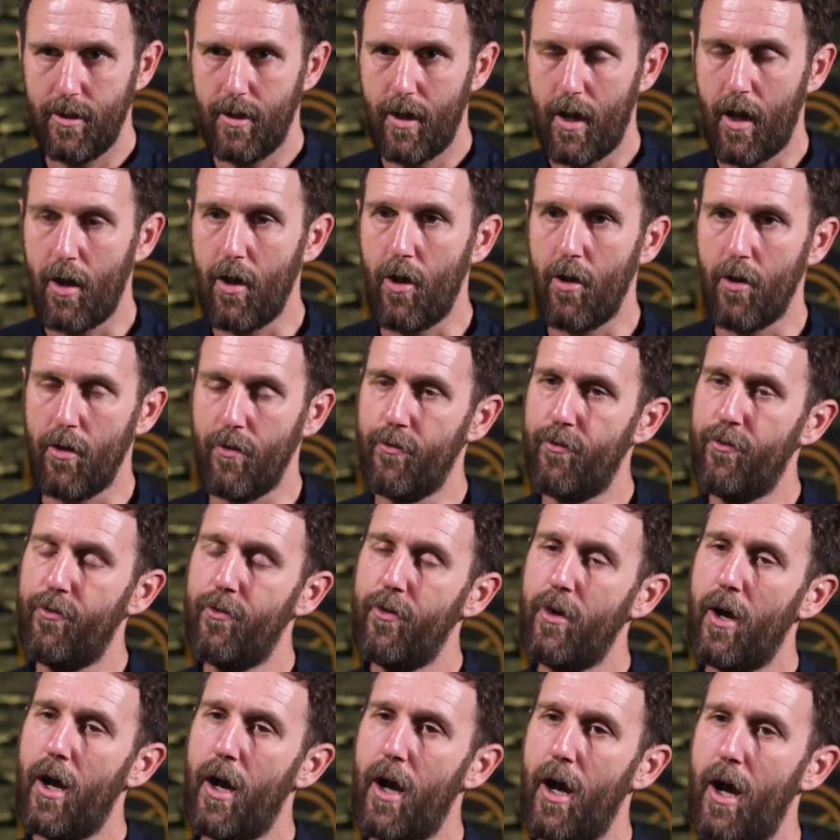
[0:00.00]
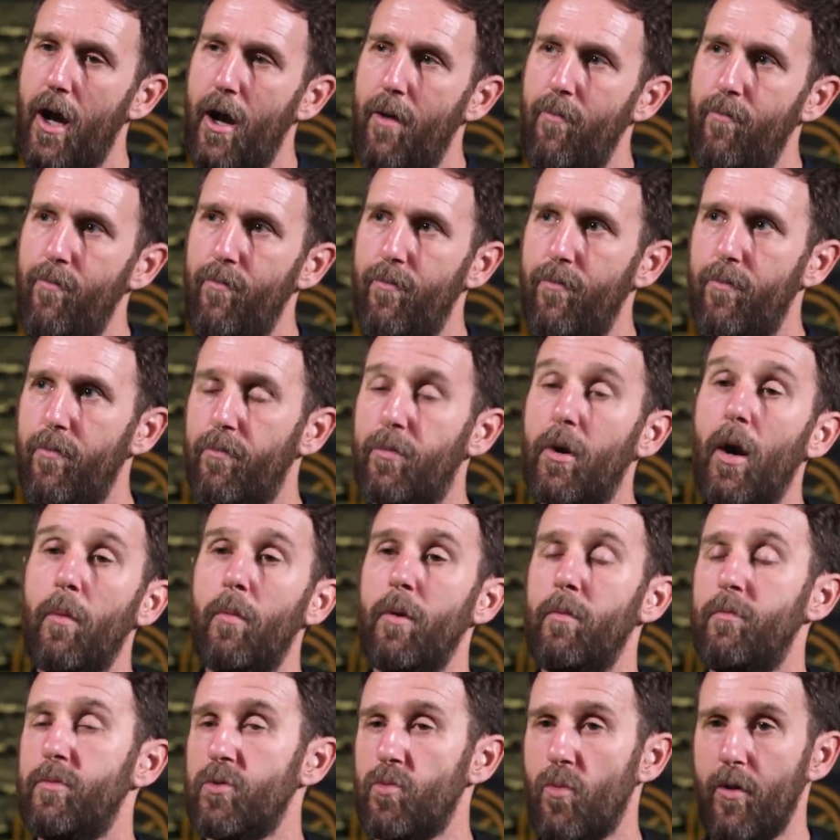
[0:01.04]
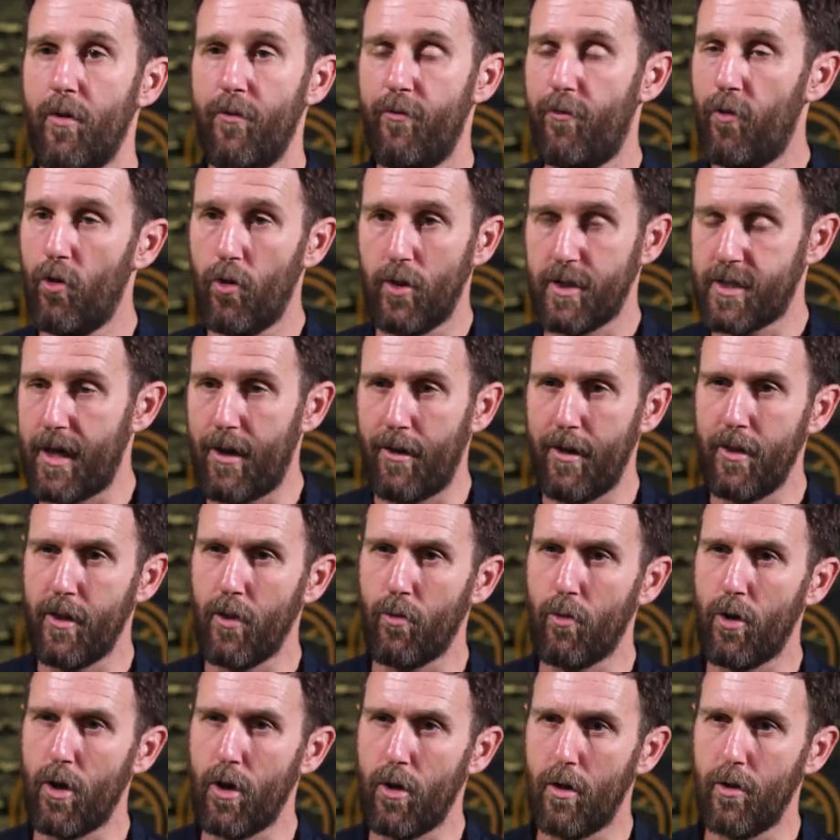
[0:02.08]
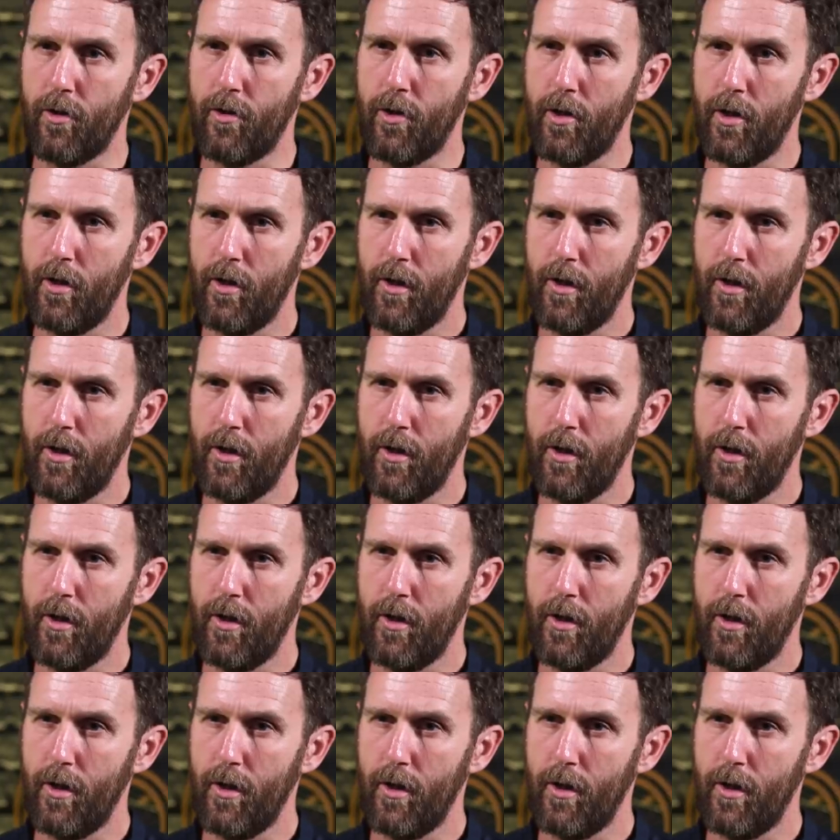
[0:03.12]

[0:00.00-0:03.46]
a lot of um, problems for us out in the world.